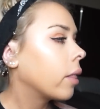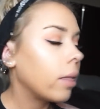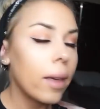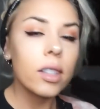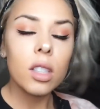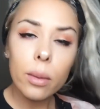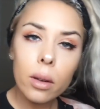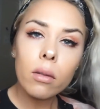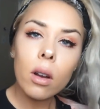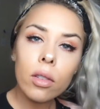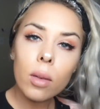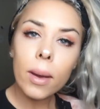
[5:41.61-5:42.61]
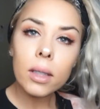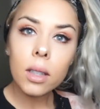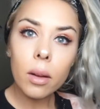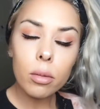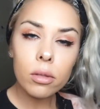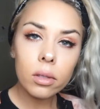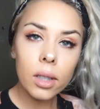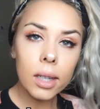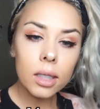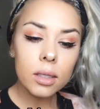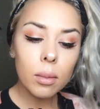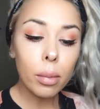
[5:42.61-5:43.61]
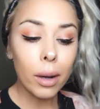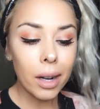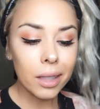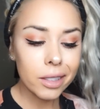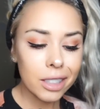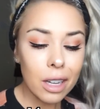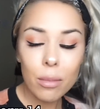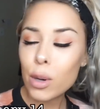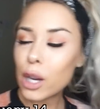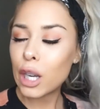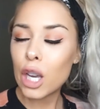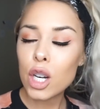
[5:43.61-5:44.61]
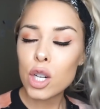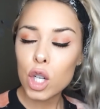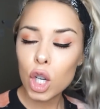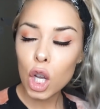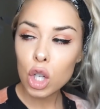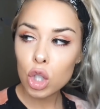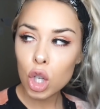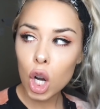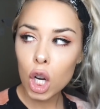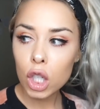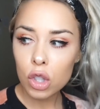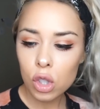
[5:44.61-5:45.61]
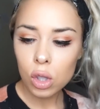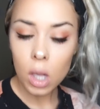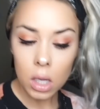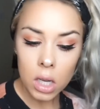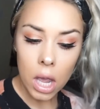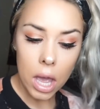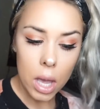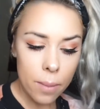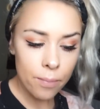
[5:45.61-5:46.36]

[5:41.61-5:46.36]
Things have been rough the past couple of days, but I'm back at it again today. It's Sunday.